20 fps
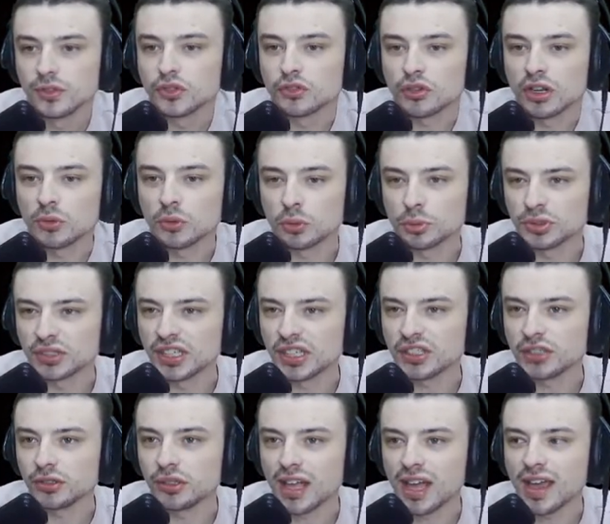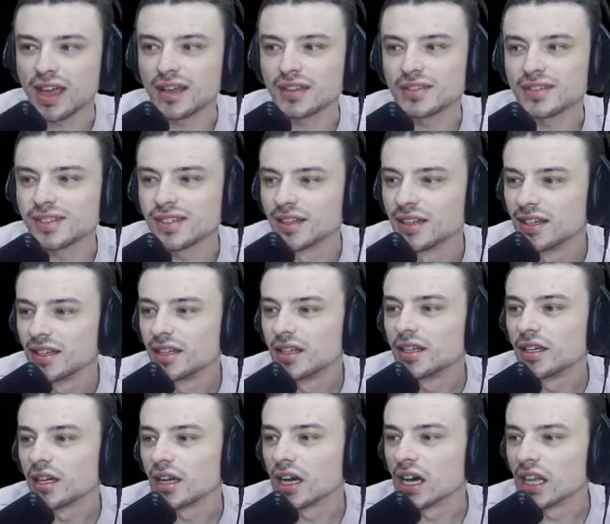Dread will protect your lands.
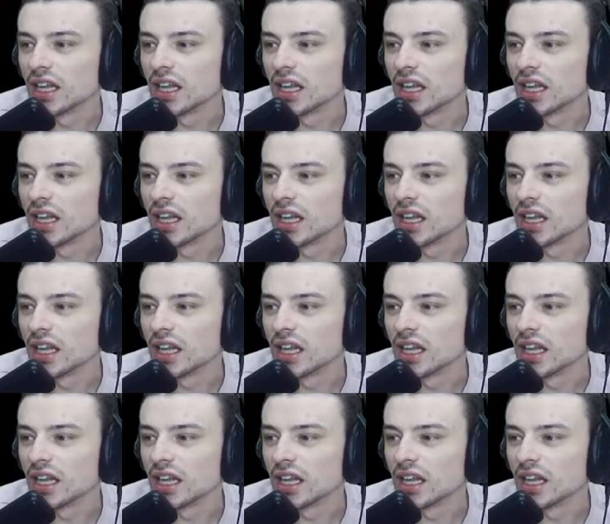Uh,